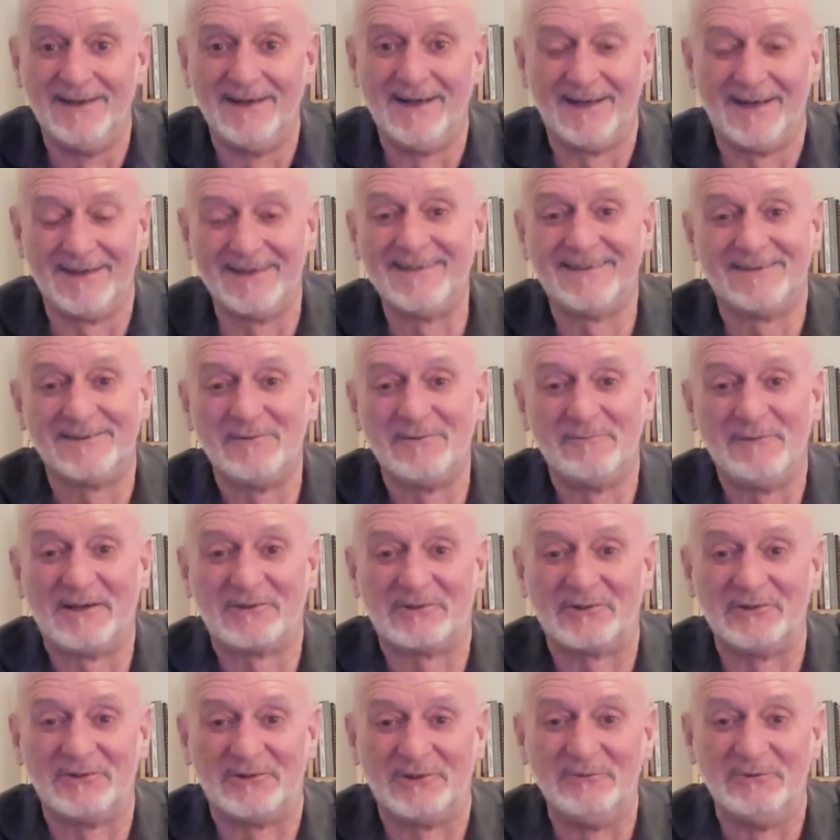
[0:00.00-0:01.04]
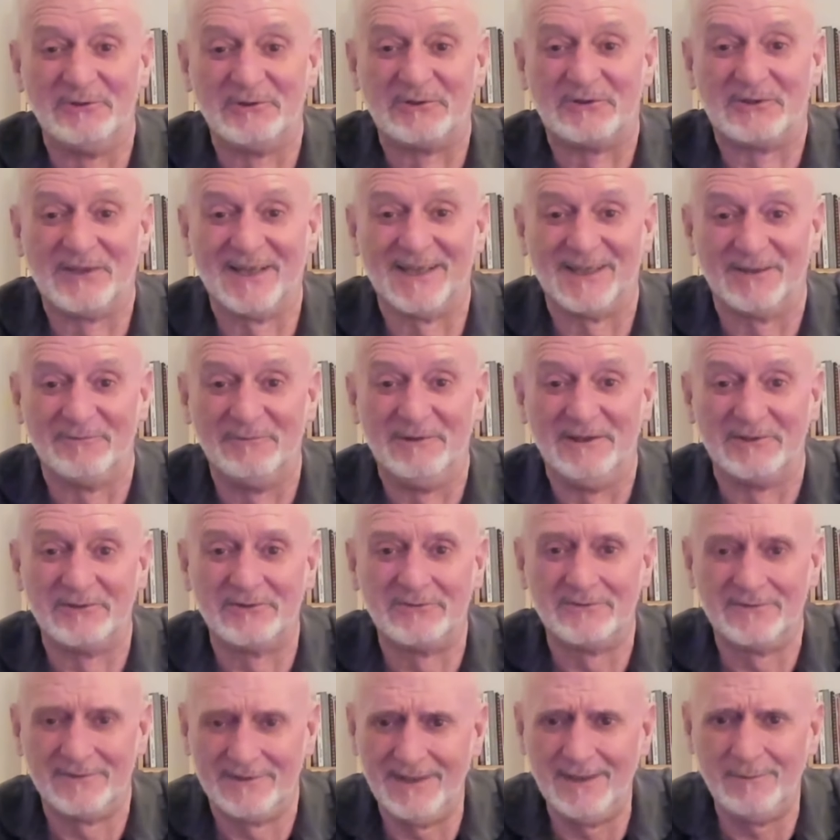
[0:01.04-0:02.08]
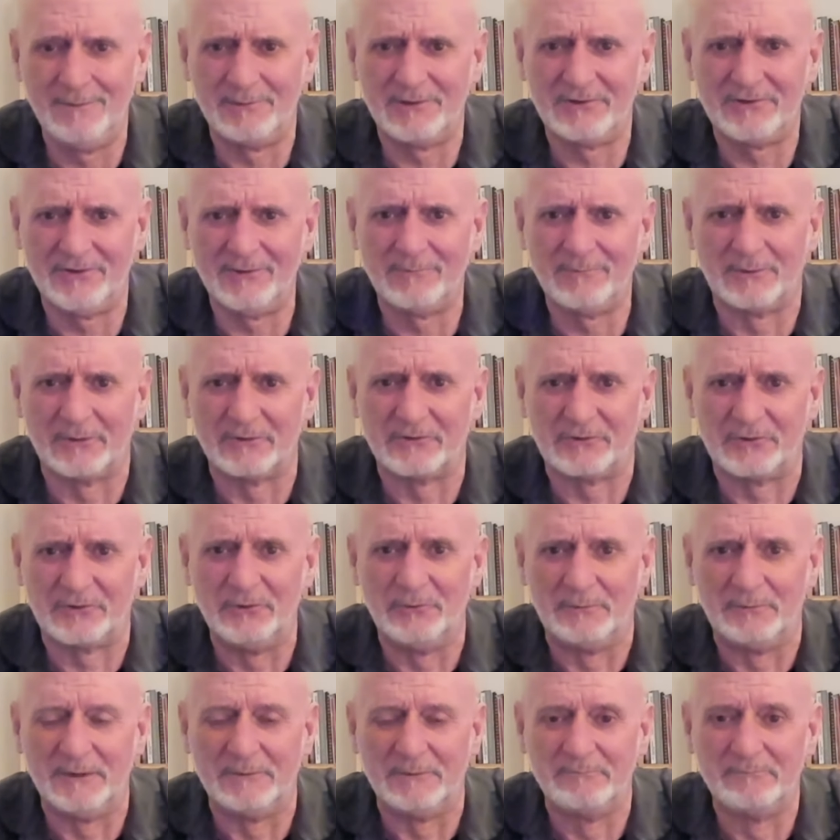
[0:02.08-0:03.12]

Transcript: And the message he was telling me is, keep it simple, stupid.